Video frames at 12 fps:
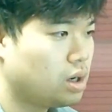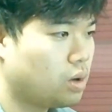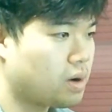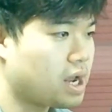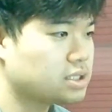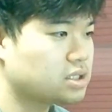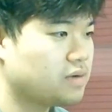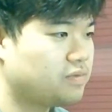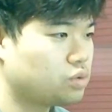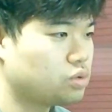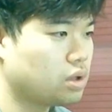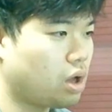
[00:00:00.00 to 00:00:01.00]
or as a
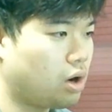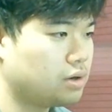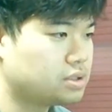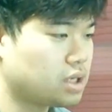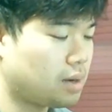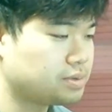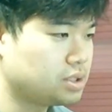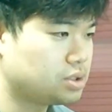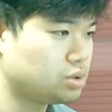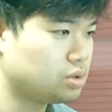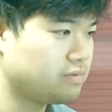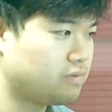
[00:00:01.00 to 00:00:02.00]
full-on
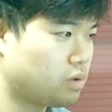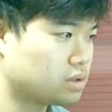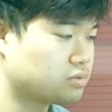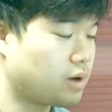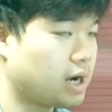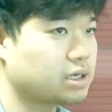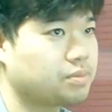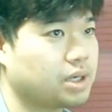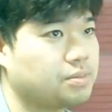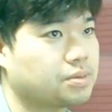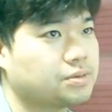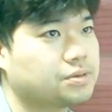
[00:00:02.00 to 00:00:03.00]
substitute for writing
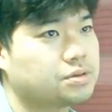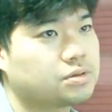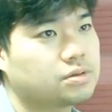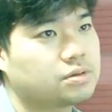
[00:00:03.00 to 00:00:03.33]
papers.